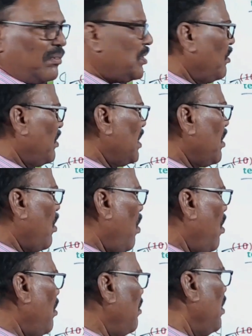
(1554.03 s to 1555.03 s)
So these are
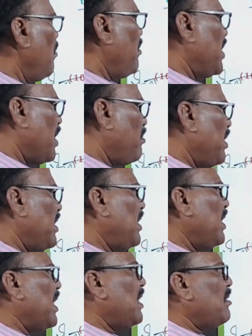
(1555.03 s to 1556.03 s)
all measurement
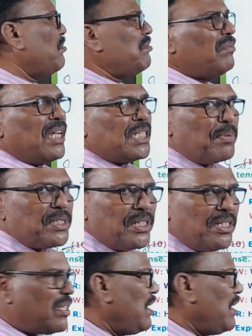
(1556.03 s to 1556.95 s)
indicating expressions,